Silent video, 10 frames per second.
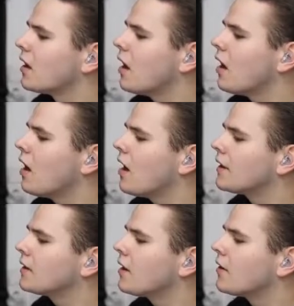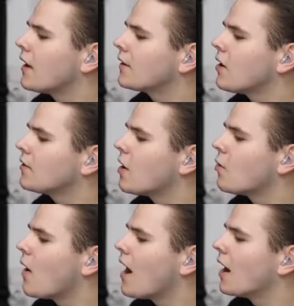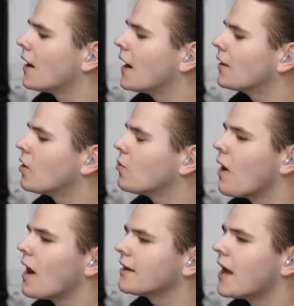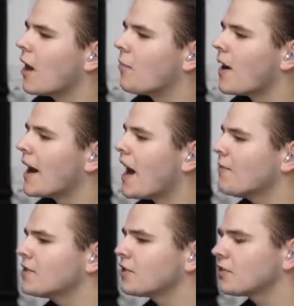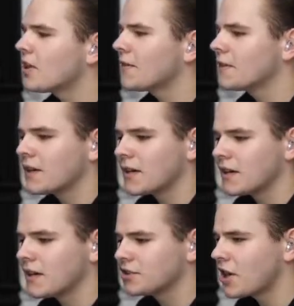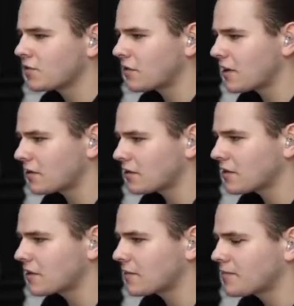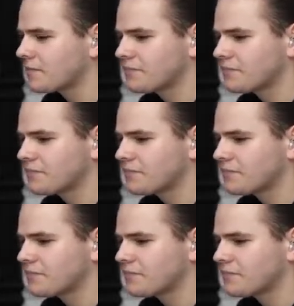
Ah, uh, I don't. I know now why. I know why now. I haven't turned on the generators.